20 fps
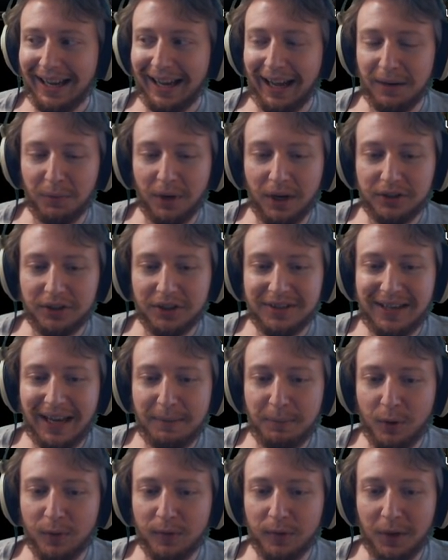I watched a
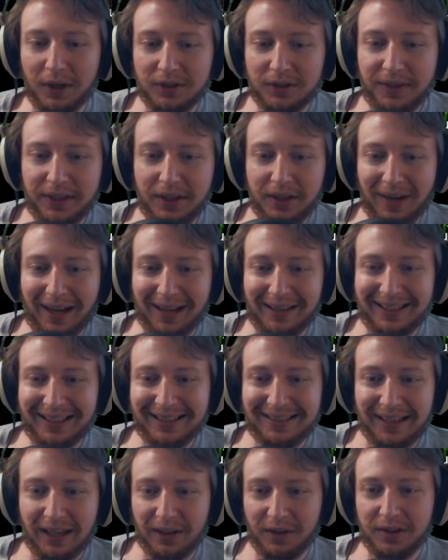Snap Overwatch video. I'll link
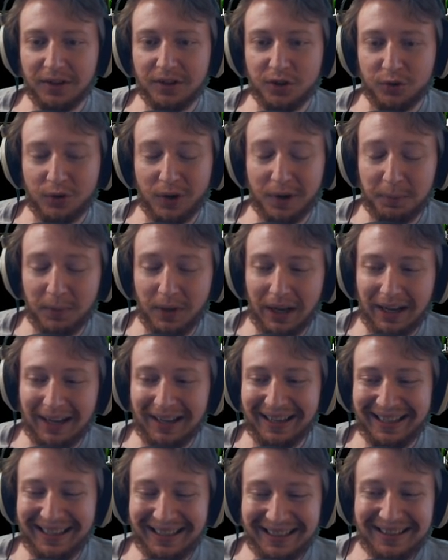it down in the, strip,
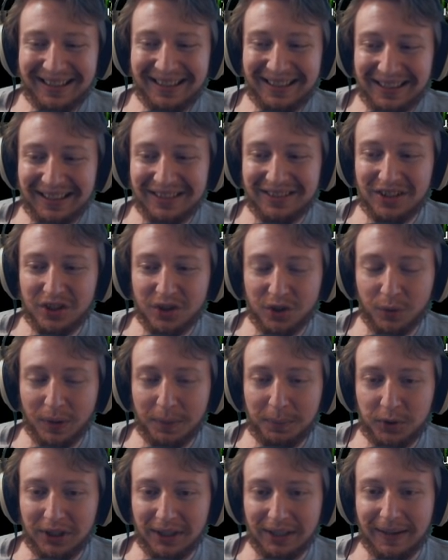uh, in the
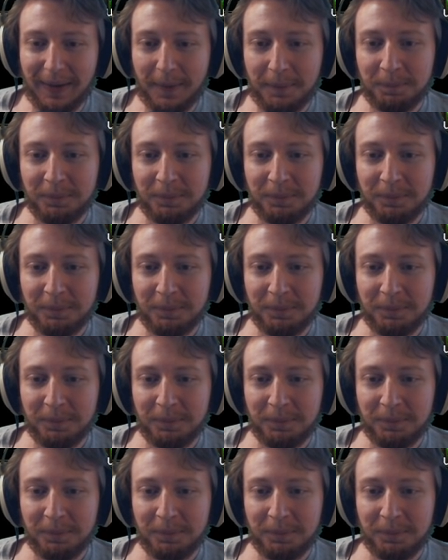description.